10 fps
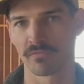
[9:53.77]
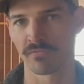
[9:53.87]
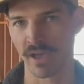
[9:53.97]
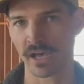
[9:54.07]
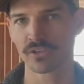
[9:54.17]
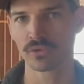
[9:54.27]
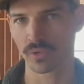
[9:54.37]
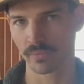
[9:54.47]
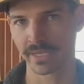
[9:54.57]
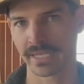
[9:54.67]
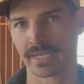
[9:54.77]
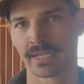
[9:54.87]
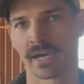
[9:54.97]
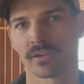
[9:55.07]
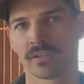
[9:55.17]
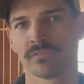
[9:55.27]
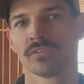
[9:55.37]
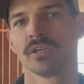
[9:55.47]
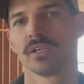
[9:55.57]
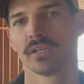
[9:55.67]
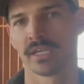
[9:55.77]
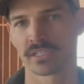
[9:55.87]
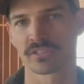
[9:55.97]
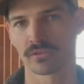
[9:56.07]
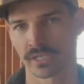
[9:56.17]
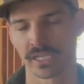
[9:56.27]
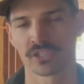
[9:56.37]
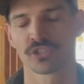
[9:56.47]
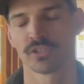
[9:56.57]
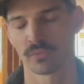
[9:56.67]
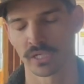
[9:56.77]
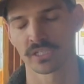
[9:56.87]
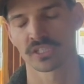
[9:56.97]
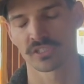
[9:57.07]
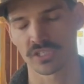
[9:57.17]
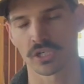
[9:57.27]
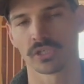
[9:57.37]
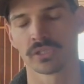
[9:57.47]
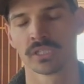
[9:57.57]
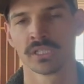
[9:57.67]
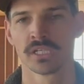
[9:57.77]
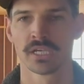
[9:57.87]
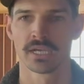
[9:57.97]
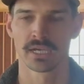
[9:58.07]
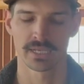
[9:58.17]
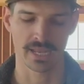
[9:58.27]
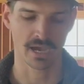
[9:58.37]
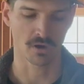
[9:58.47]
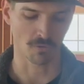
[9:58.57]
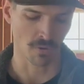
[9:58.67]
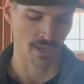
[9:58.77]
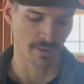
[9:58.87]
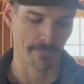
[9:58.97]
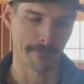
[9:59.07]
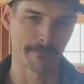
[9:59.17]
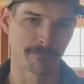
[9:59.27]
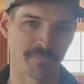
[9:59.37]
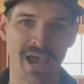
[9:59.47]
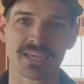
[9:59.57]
value are we getting out of its location and where it's installed. Now, Batt